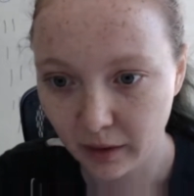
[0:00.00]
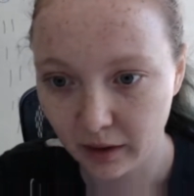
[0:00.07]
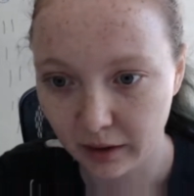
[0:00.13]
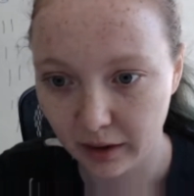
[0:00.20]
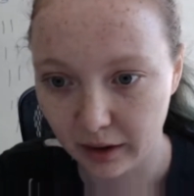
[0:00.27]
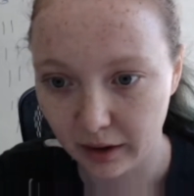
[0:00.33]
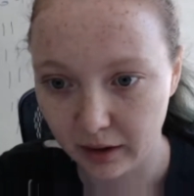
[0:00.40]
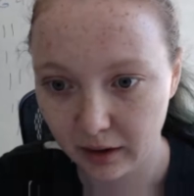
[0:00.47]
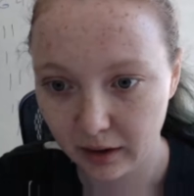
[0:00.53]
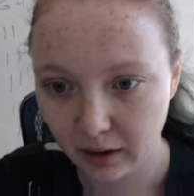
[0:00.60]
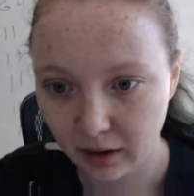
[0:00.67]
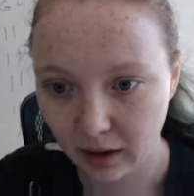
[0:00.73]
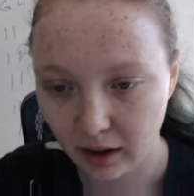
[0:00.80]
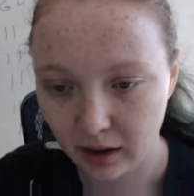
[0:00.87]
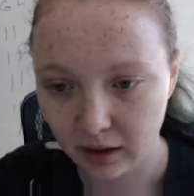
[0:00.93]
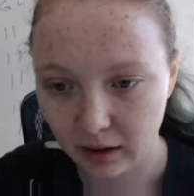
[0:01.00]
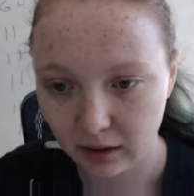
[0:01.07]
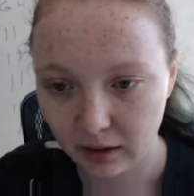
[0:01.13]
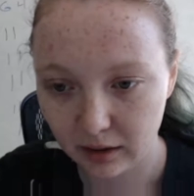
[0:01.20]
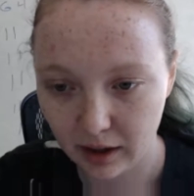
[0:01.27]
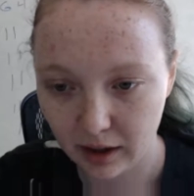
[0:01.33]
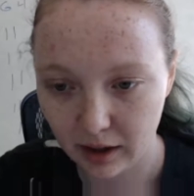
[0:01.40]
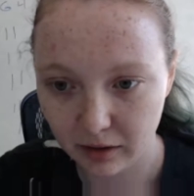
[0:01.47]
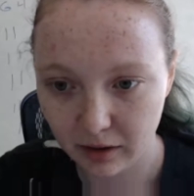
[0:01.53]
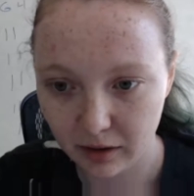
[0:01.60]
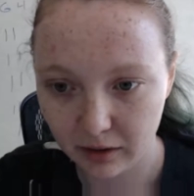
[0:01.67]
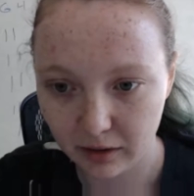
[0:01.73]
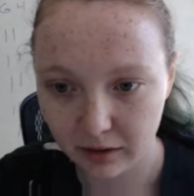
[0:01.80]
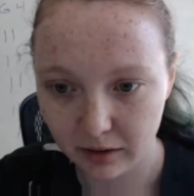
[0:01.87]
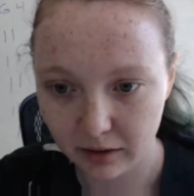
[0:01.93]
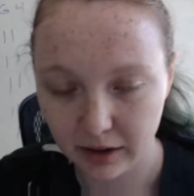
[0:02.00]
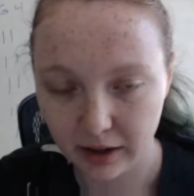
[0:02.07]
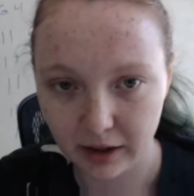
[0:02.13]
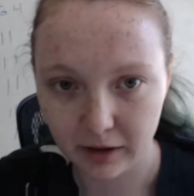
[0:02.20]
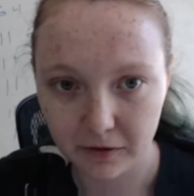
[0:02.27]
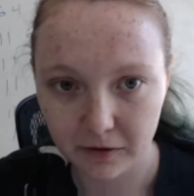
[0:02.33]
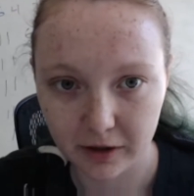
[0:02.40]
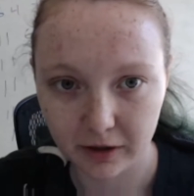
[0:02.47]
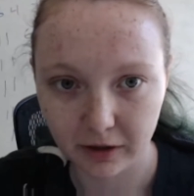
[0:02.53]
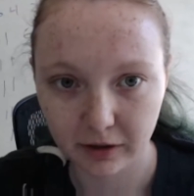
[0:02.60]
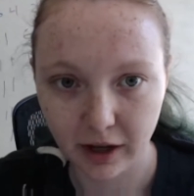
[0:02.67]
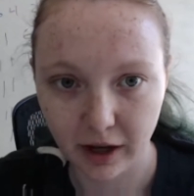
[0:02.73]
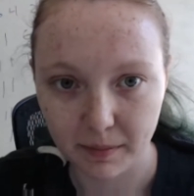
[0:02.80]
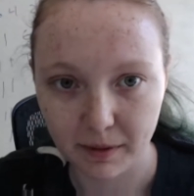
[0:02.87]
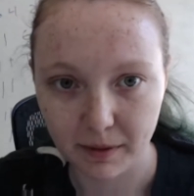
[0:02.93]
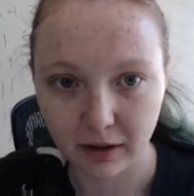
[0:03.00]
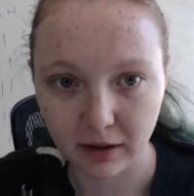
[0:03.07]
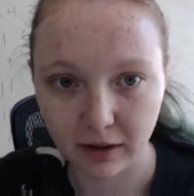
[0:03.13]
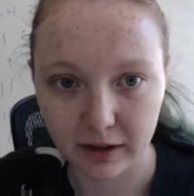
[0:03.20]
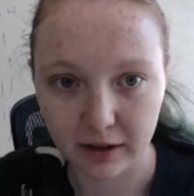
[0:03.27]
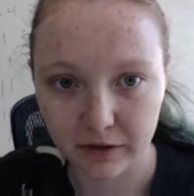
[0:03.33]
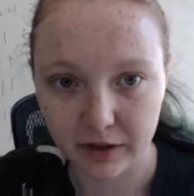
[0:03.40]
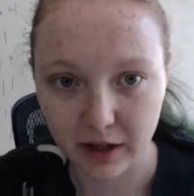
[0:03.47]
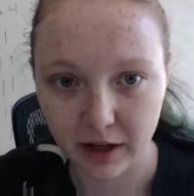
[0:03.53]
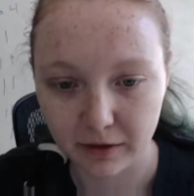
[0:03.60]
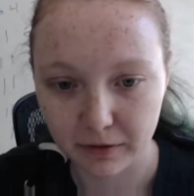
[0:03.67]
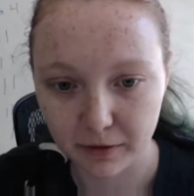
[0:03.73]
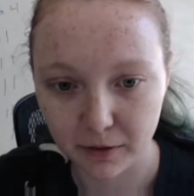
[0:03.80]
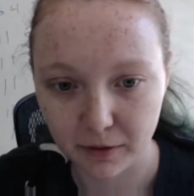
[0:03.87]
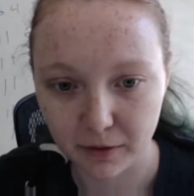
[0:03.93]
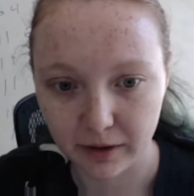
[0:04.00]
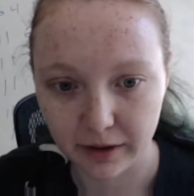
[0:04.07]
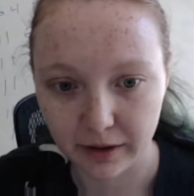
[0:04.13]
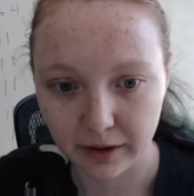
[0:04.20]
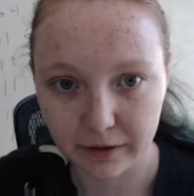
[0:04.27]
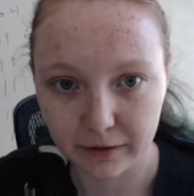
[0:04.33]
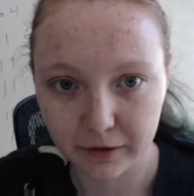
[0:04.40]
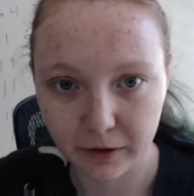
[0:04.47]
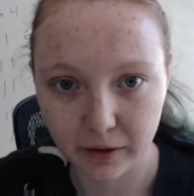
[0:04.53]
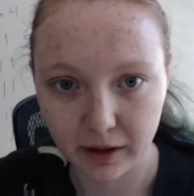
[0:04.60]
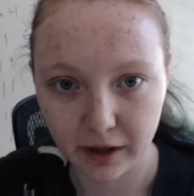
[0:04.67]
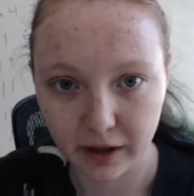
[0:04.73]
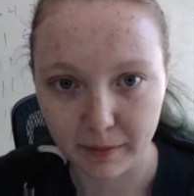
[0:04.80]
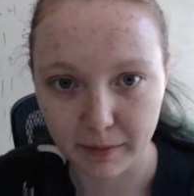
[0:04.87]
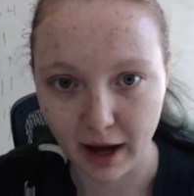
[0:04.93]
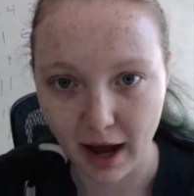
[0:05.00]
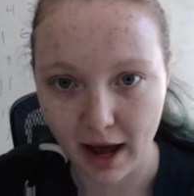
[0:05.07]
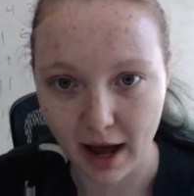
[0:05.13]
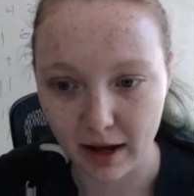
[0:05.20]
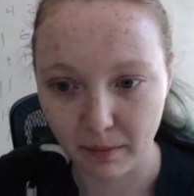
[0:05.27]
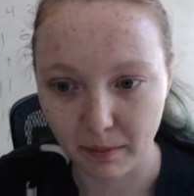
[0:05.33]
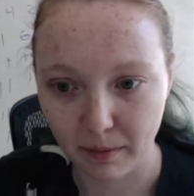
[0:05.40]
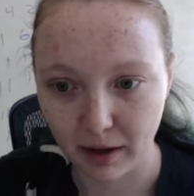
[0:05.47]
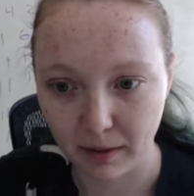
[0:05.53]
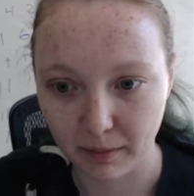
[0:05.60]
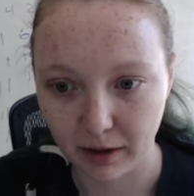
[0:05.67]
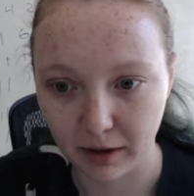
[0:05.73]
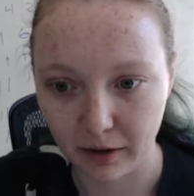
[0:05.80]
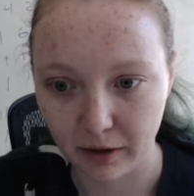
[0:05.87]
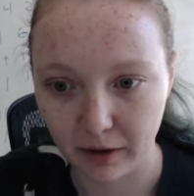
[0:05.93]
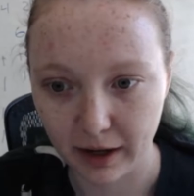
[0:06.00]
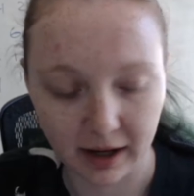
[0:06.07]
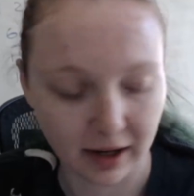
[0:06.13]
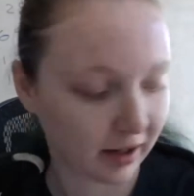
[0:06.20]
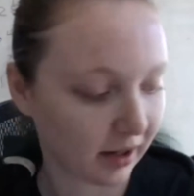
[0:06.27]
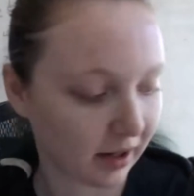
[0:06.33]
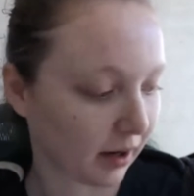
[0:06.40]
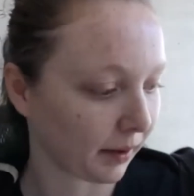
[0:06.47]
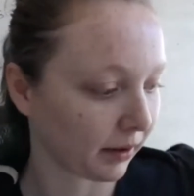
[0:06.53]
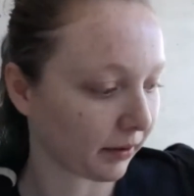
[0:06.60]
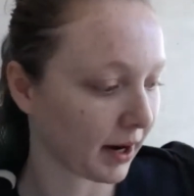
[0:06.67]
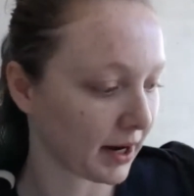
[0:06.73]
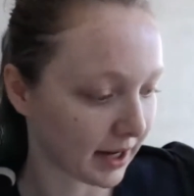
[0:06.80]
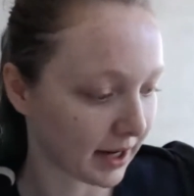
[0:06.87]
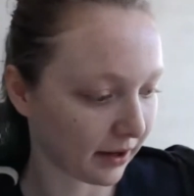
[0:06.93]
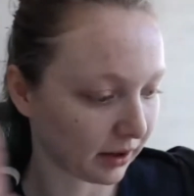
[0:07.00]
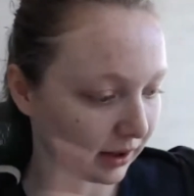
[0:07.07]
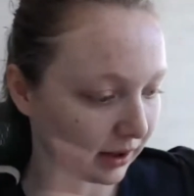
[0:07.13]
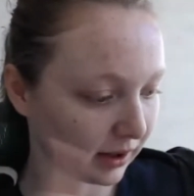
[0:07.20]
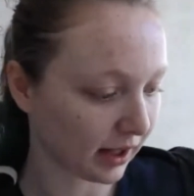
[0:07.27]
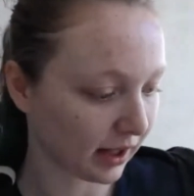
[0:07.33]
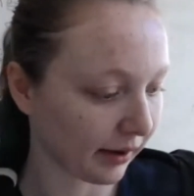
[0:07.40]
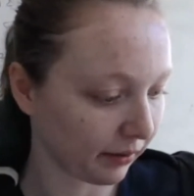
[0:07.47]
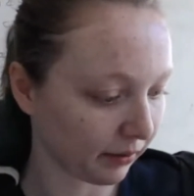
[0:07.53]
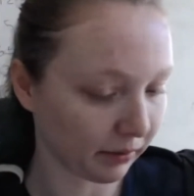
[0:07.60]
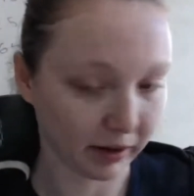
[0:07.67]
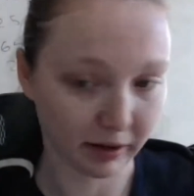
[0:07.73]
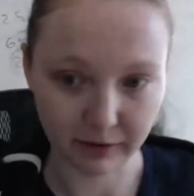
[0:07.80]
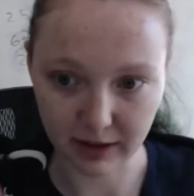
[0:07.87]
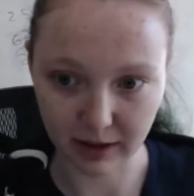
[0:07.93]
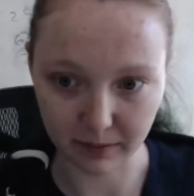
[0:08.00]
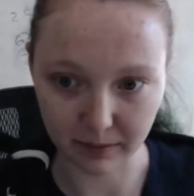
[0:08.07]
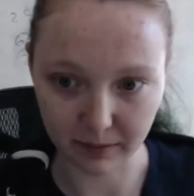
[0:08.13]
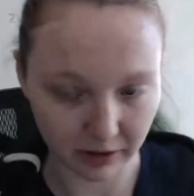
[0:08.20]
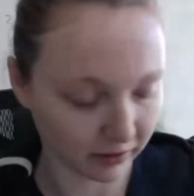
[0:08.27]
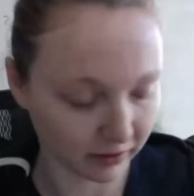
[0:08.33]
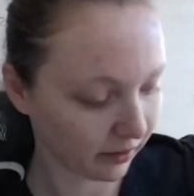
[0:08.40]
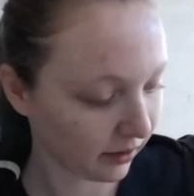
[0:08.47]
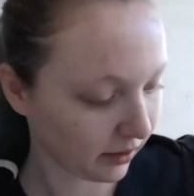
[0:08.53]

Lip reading: Okay. I don't know, Nick, if you're typing a lot of stuff or if you are MIA, but I'm going to go ahead. I'm going to write down that we have skipped you.